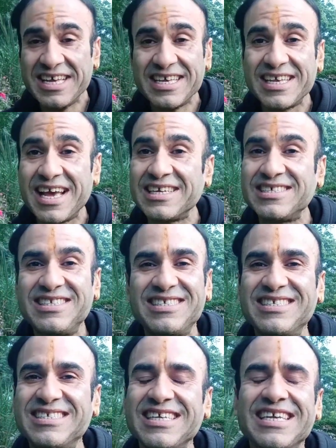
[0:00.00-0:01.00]

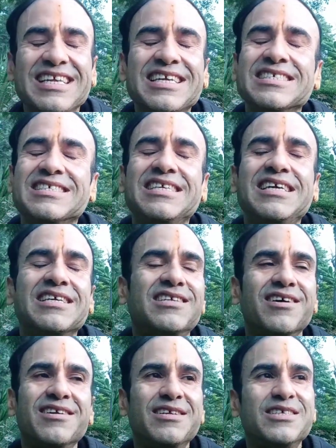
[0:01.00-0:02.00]
Yes, it is the
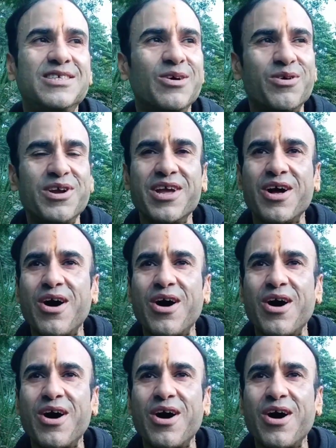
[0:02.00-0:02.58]
eternal story